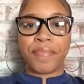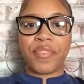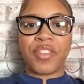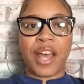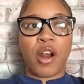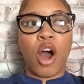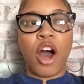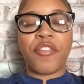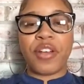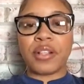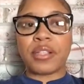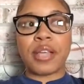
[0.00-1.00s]
set
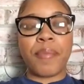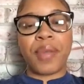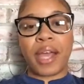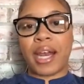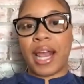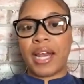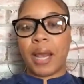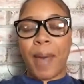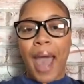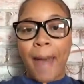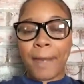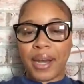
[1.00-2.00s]
off, and something could end up
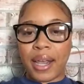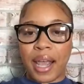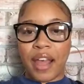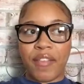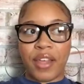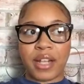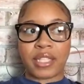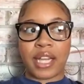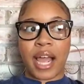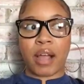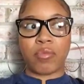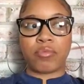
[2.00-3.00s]
happening. And then it's
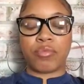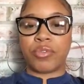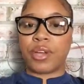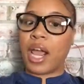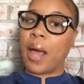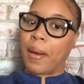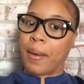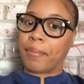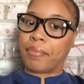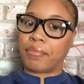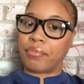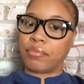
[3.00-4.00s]
like, well,
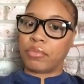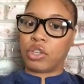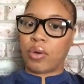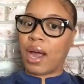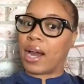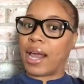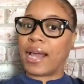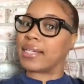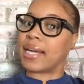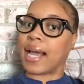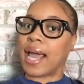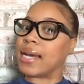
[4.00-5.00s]
damn, I got an
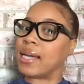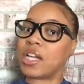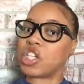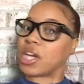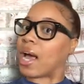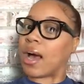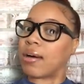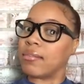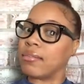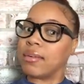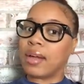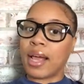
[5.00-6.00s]
itch I can't ditch now.
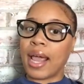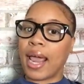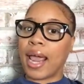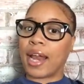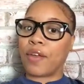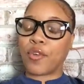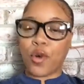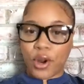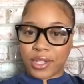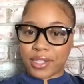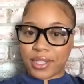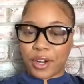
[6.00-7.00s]
And of
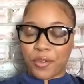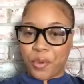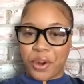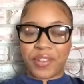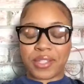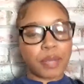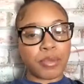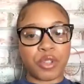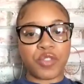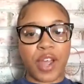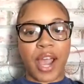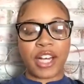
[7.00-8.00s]
course, one of the
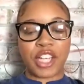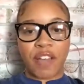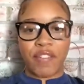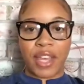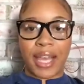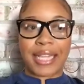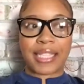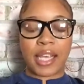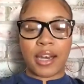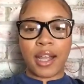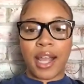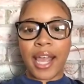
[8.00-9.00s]
symptoms for HIV
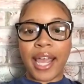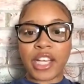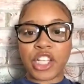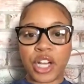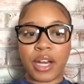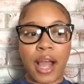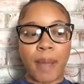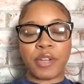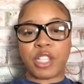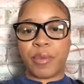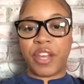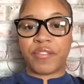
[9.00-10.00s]
isn't itching. I'm
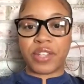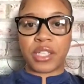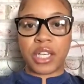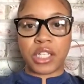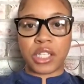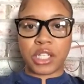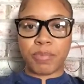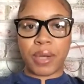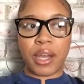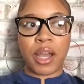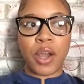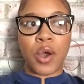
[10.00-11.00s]
just being facetious,
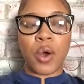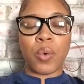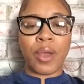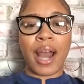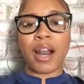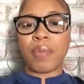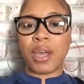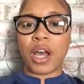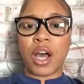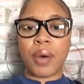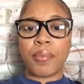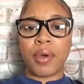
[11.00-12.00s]
but we got to
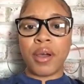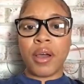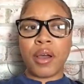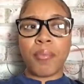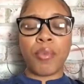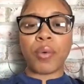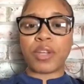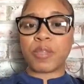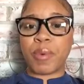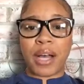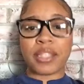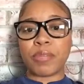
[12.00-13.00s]
become more
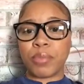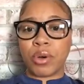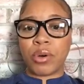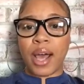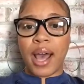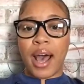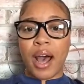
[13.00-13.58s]
responsible